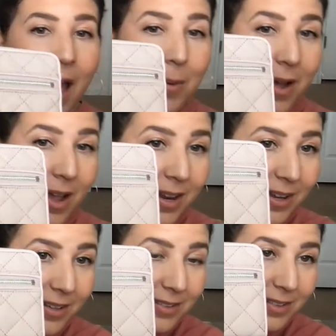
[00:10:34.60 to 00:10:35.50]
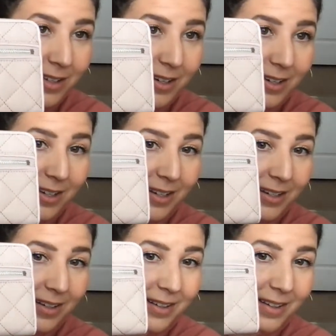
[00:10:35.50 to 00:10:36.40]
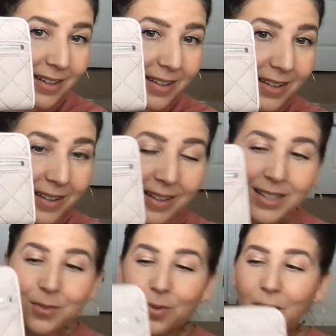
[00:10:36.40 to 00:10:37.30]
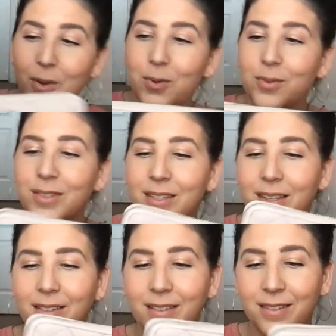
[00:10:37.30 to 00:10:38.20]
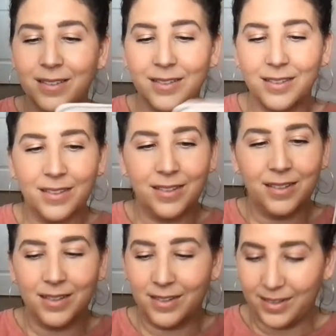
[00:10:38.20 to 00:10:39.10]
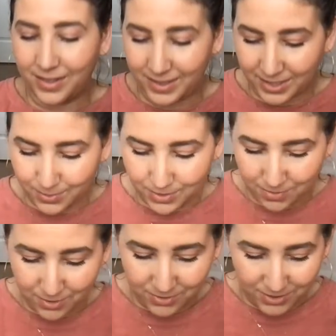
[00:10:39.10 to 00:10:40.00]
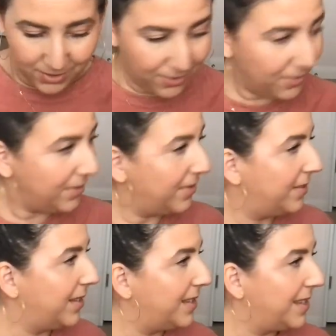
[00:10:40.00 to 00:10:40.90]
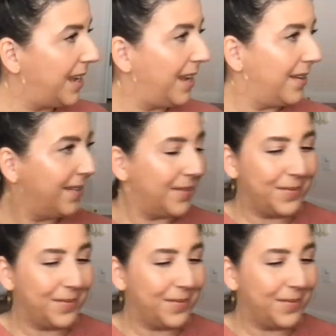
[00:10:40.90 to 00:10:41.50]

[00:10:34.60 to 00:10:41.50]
that one. Look. It's Rose. Is this one rose too? let Let's see.